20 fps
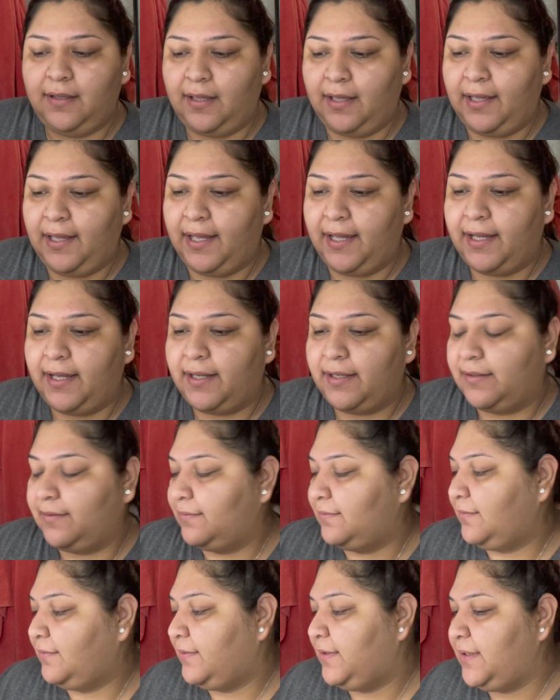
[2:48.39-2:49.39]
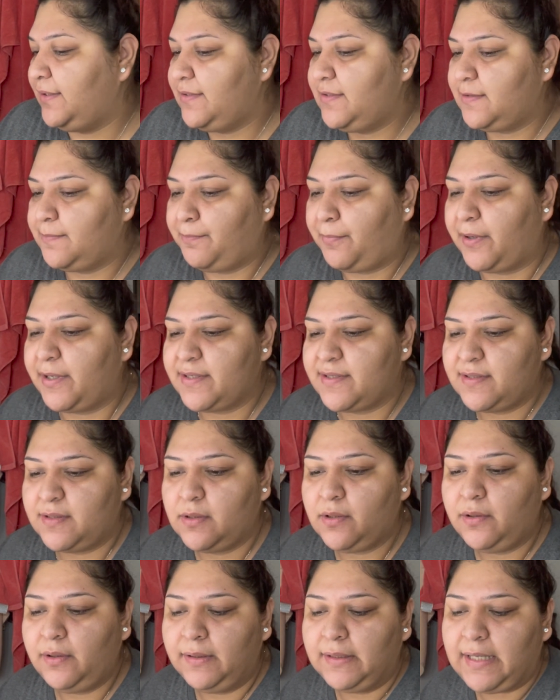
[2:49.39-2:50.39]
at this
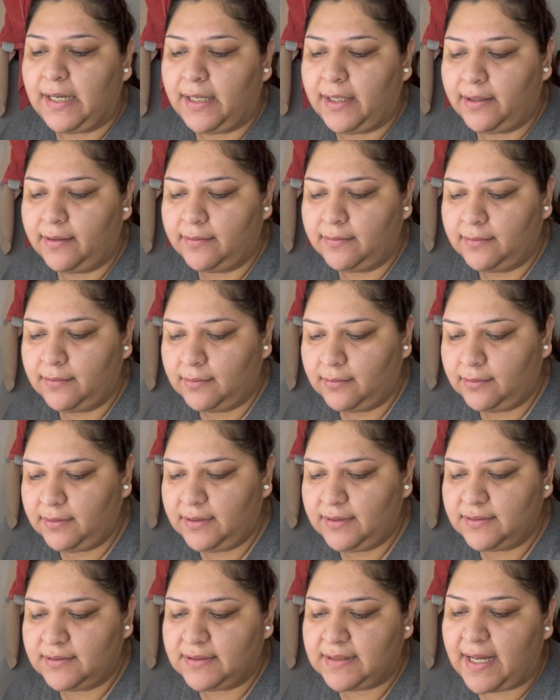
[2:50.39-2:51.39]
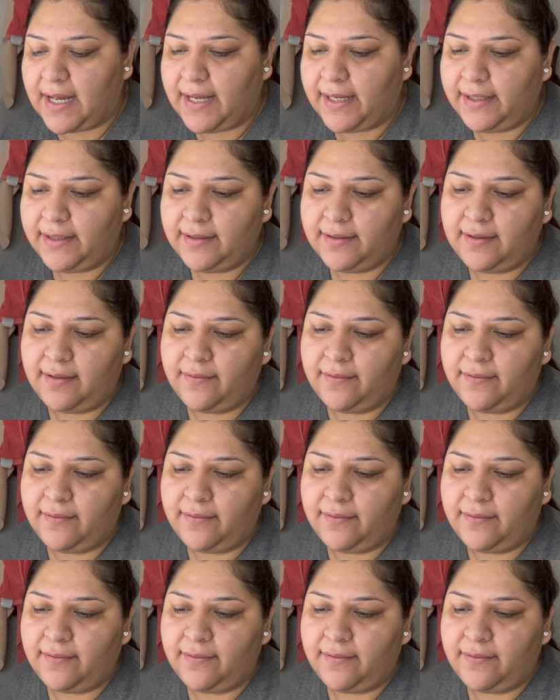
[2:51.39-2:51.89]
puesto that this guy.